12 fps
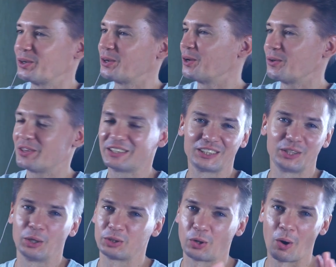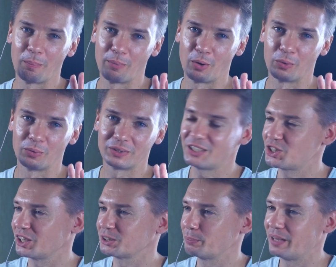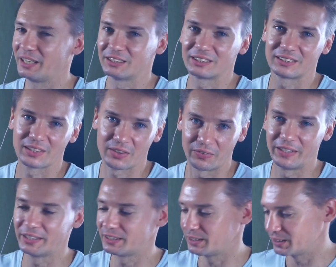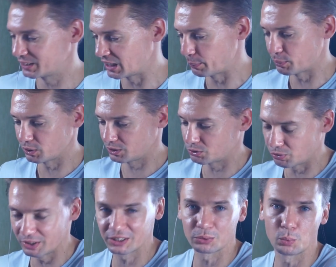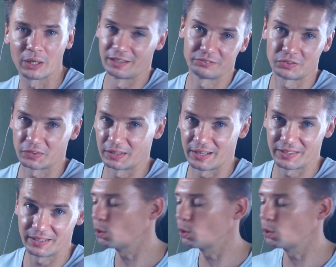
no, no, no. This is not combo. He just makes three separate tricks one after another.